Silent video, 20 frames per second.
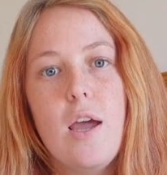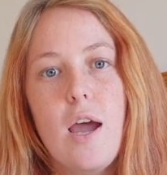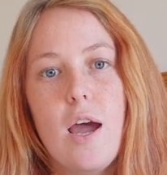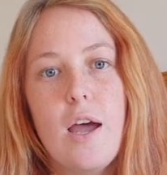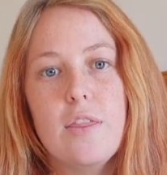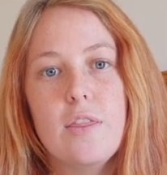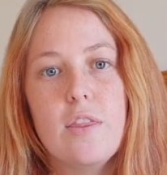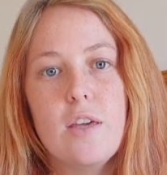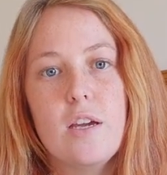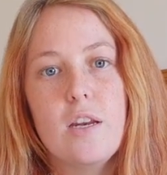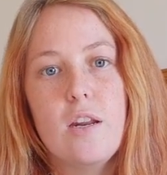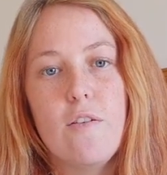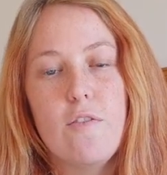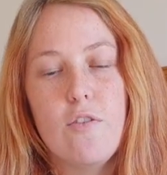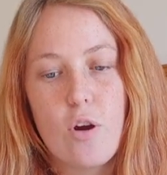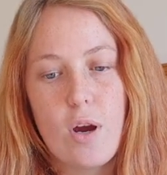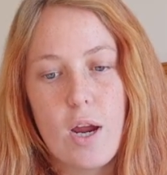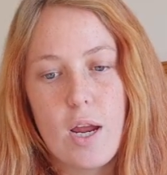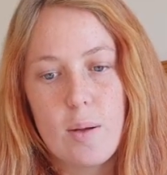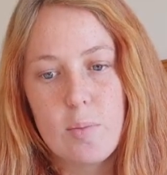And then, if
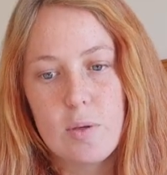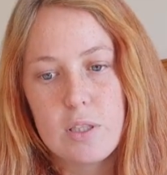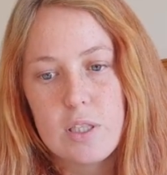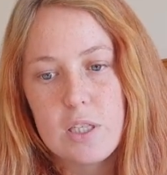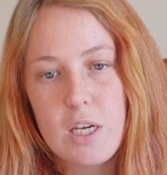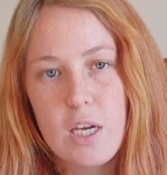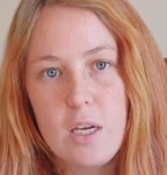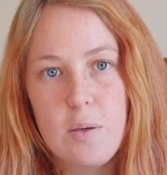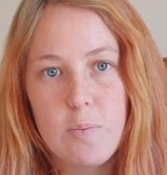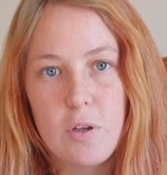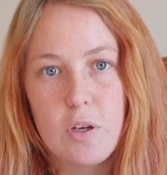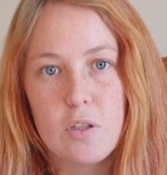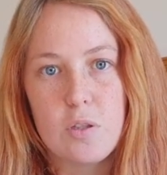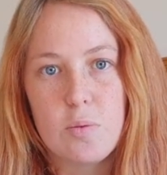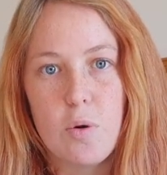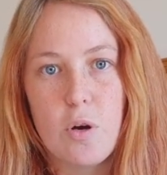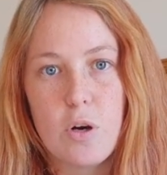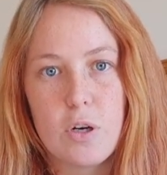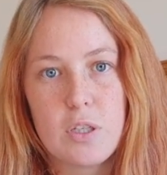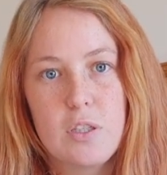you're able to keep those
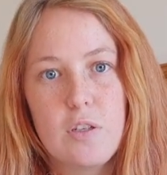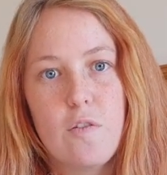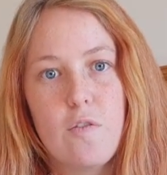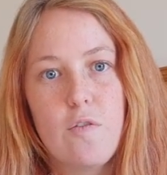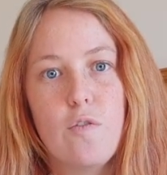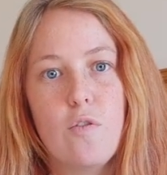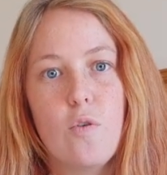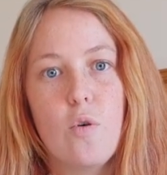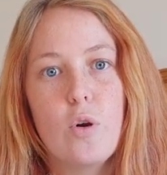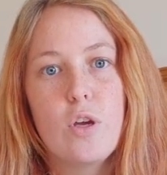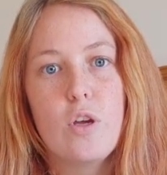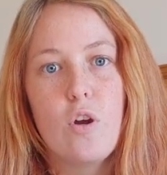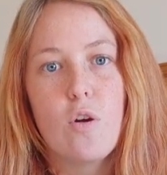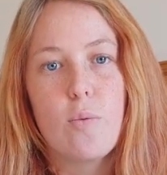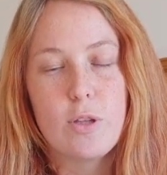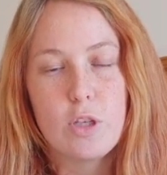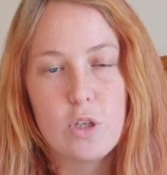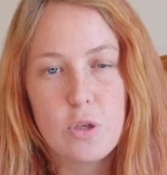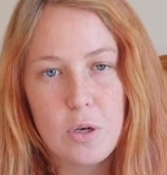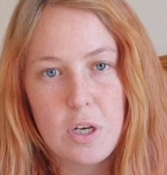marks for your
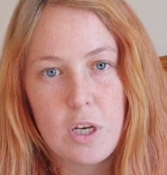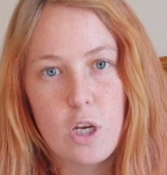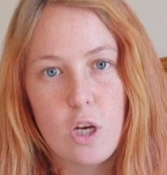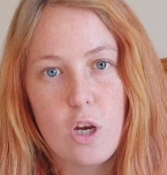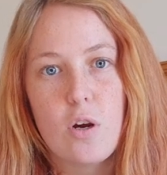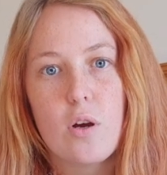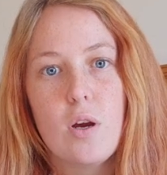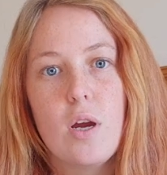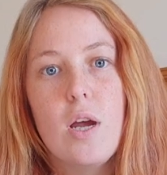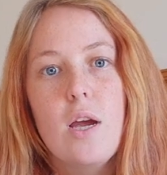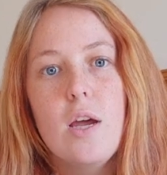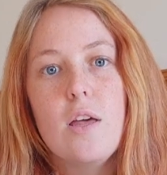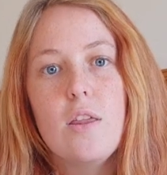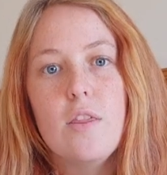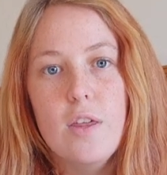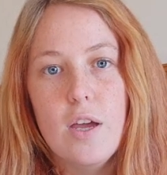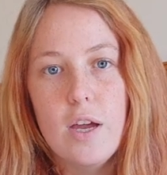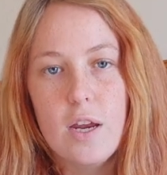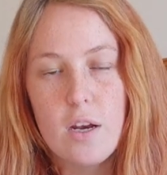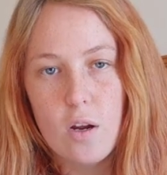matric year,
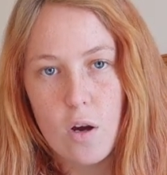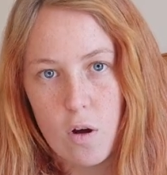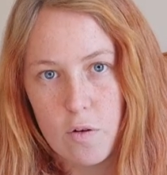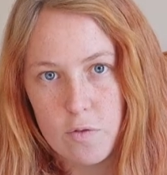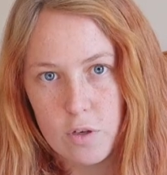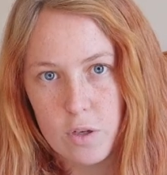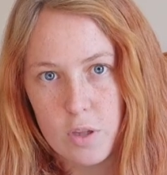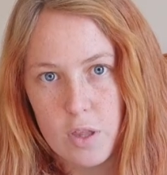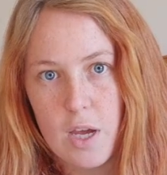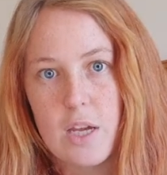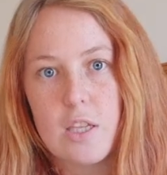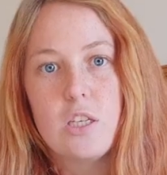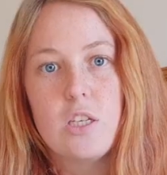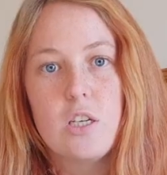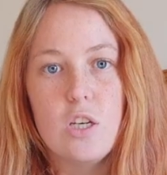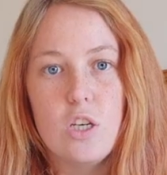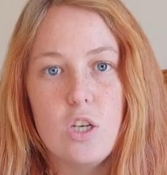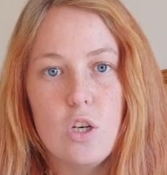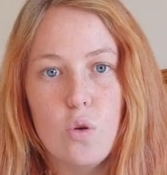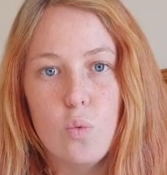then after that,
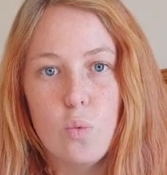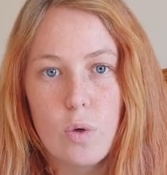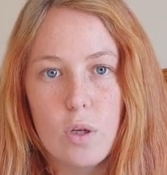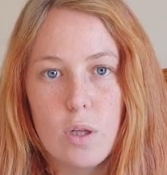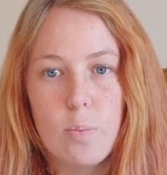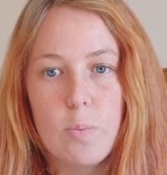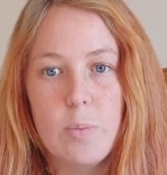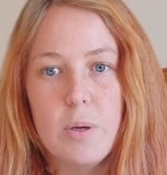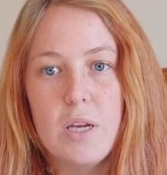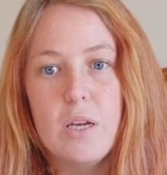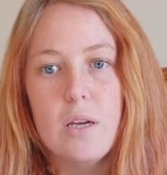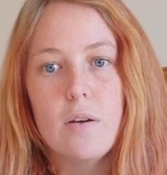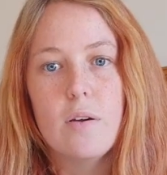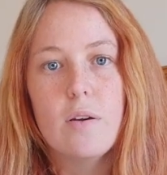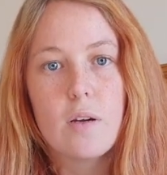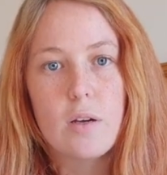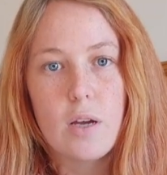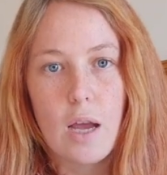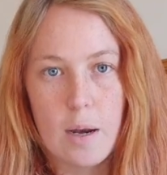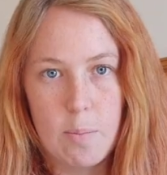you will be
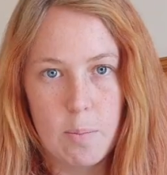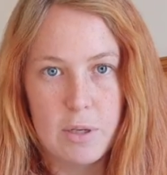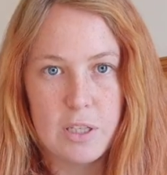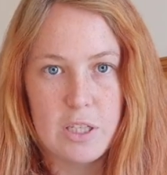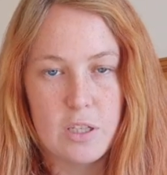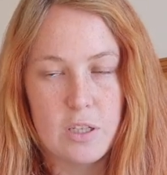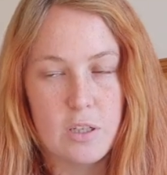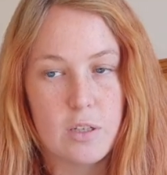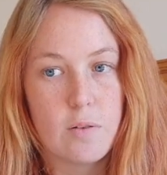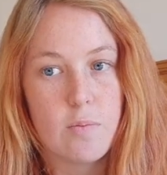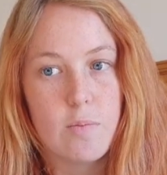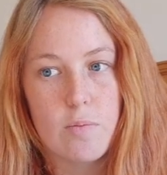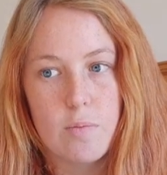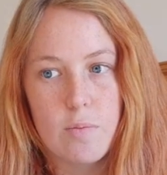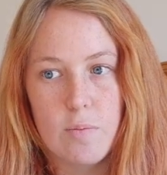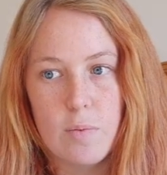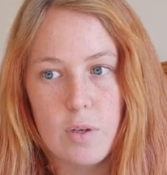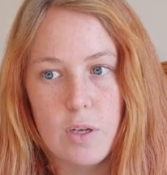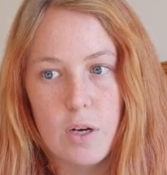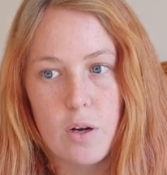admitted,
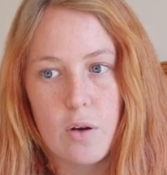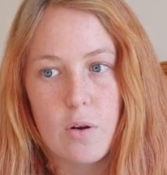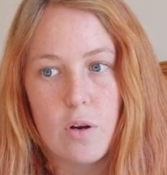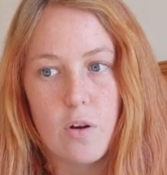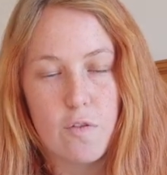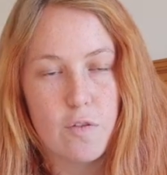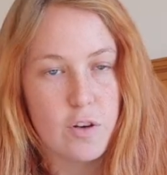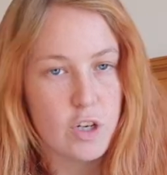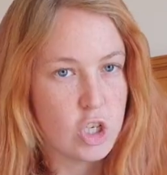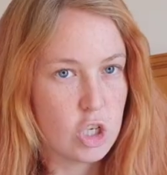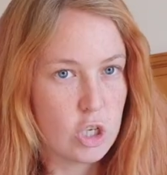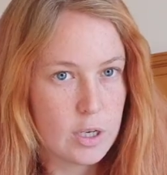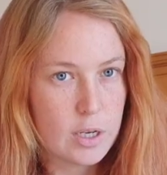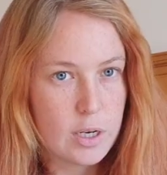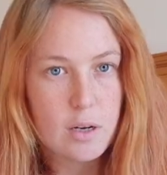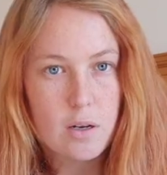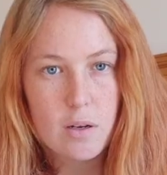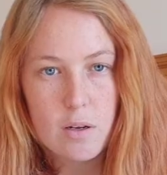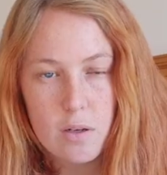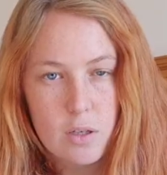you know,
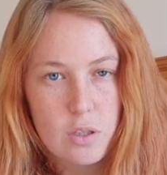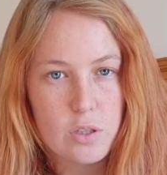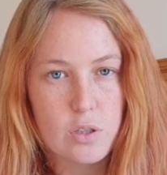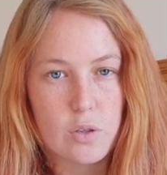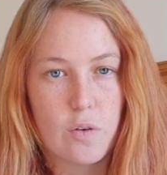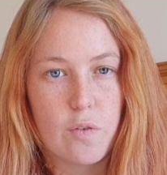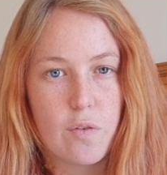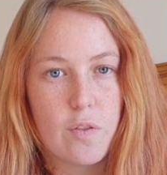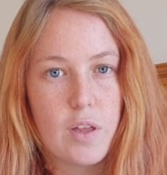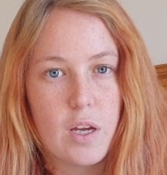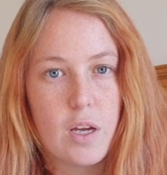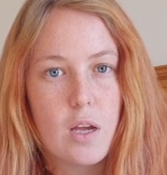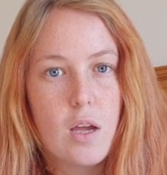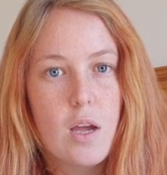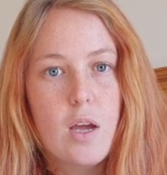officially sort of thing.